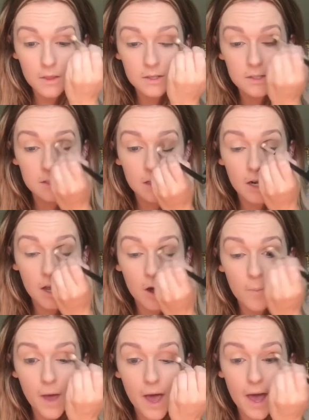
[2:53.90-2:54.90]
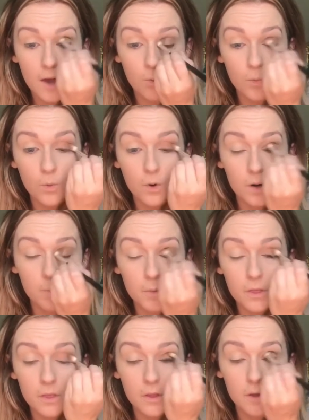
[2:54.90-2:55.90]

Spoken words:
This is going to help add warmth